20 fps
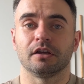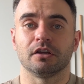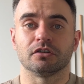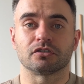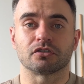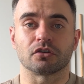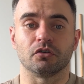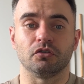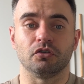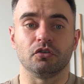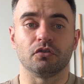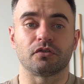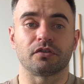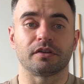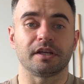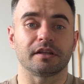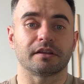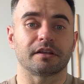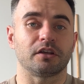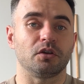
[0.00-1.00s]
So you
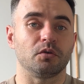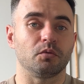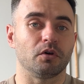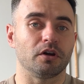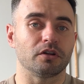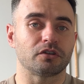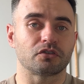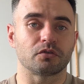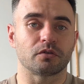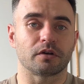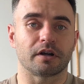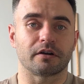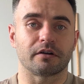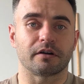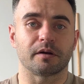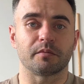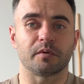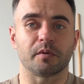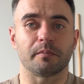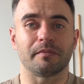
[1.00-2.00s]
think that you were 2
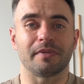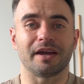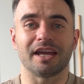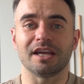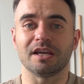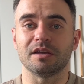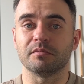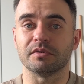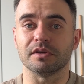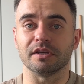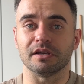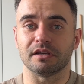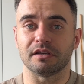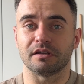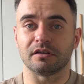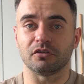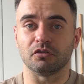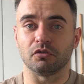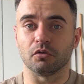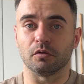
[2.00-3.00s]
IRR, but
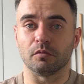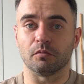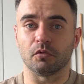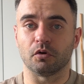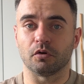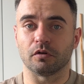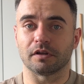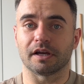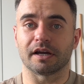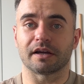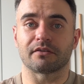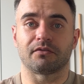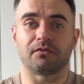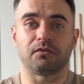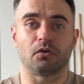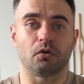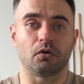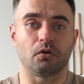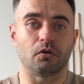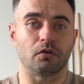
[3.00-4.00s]
maybe you're more like
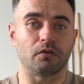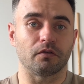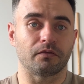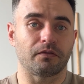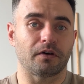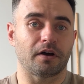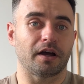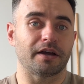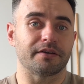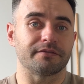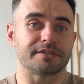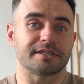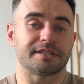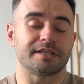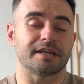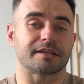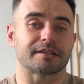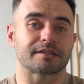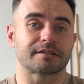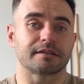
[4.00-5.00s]
4, 5,
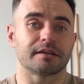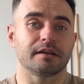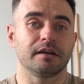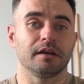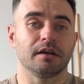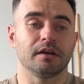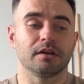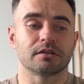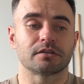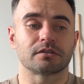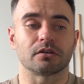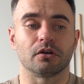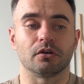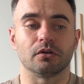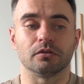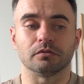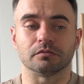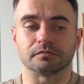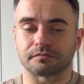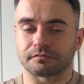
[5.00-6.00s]
6. So